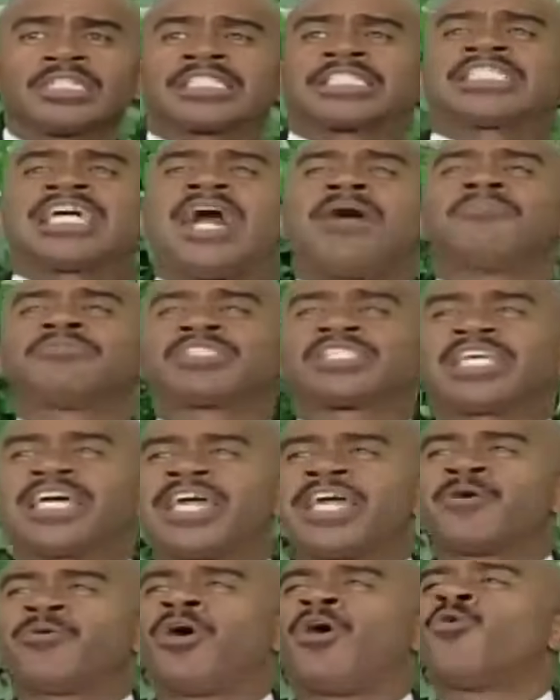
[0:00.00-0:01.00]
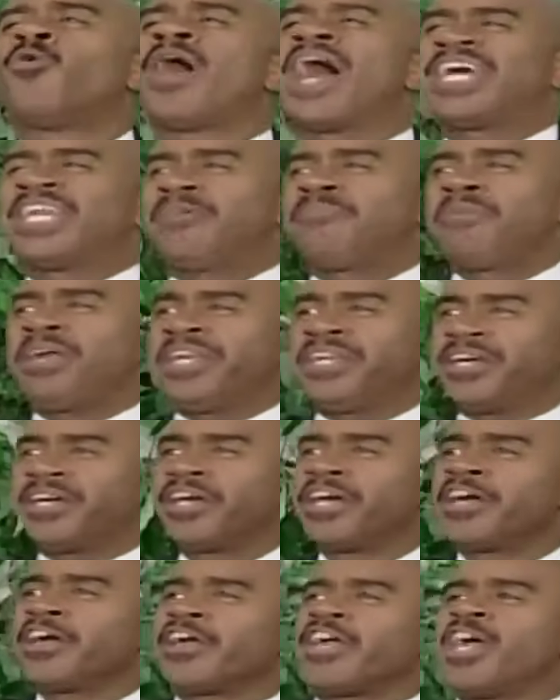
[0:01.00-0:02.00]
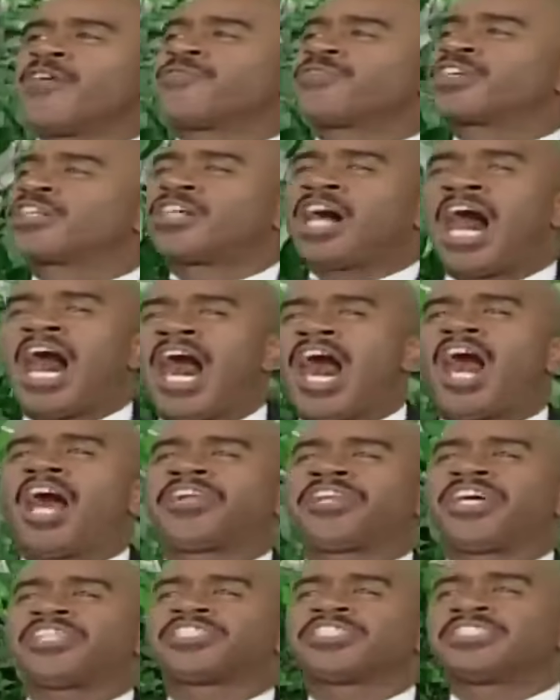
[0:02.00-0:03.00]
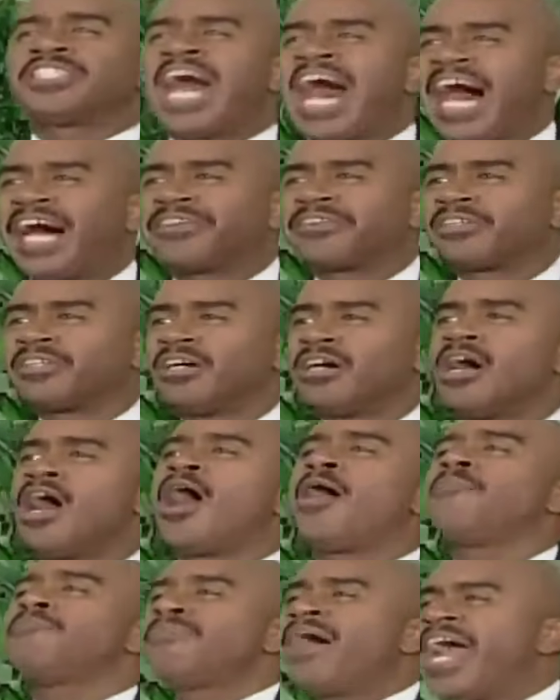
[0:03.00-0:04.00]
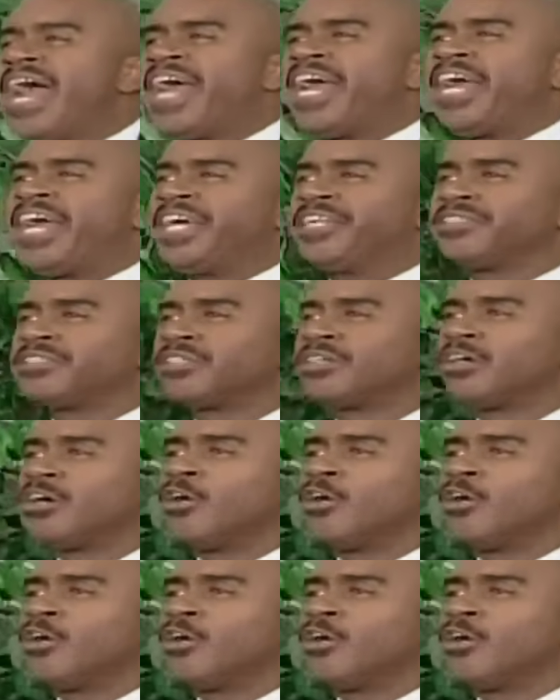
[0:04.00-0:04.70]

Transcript: Some say, well, wait a minute. If God is not a man,